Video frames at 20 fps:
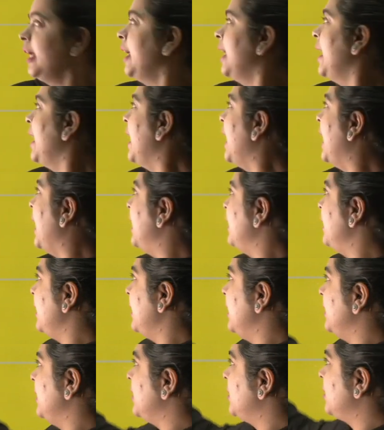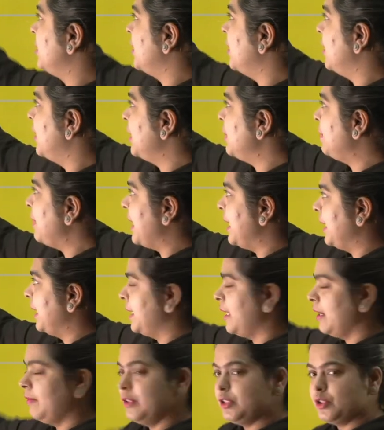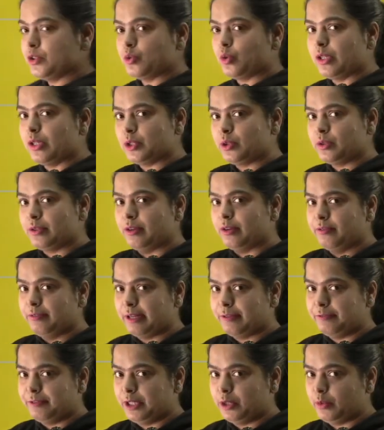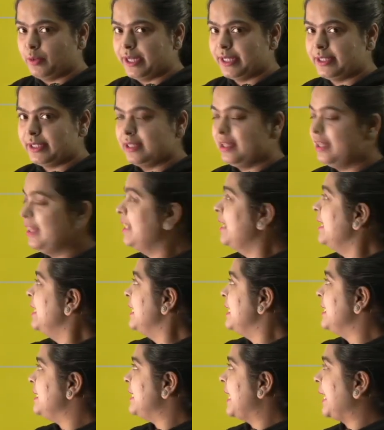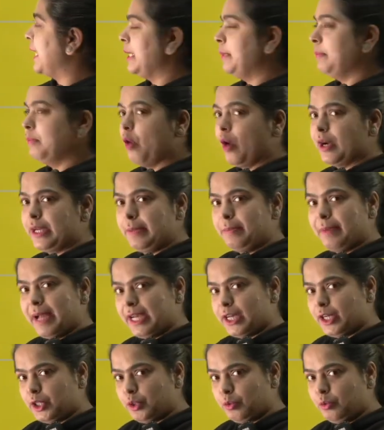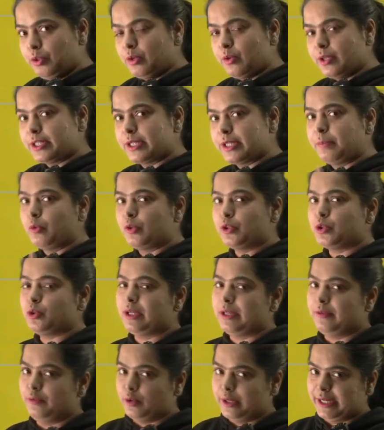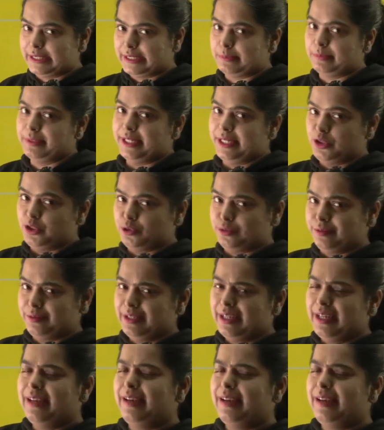And in the third paragraph, which is also referred to as second body para 2, you are supposed to give your explanation.